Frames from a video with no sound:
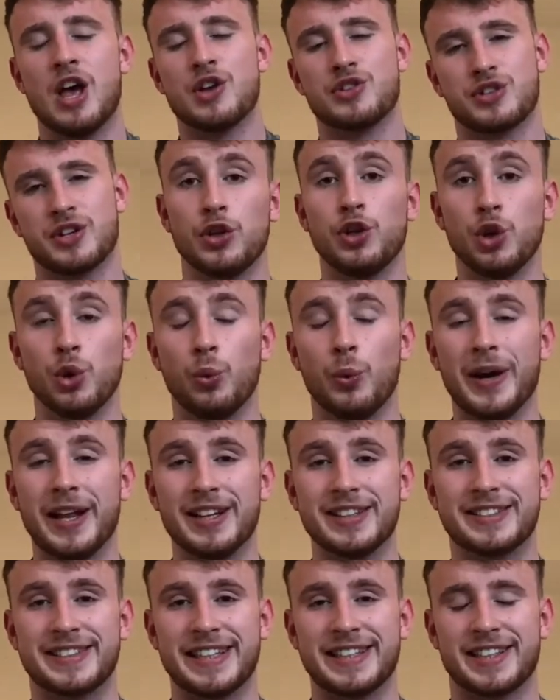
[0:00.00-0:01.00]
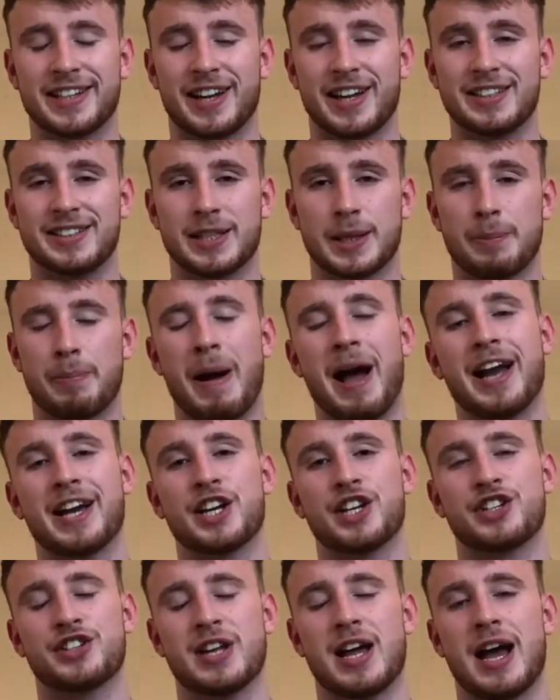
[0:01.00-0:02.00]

So you will see the likes of the packaged